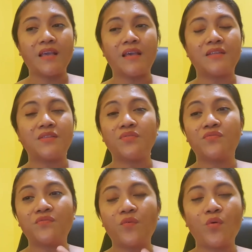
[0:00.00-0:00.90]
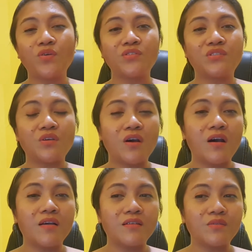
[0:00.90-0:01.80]
And the fourth
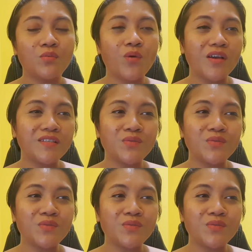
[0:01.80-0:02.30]
one,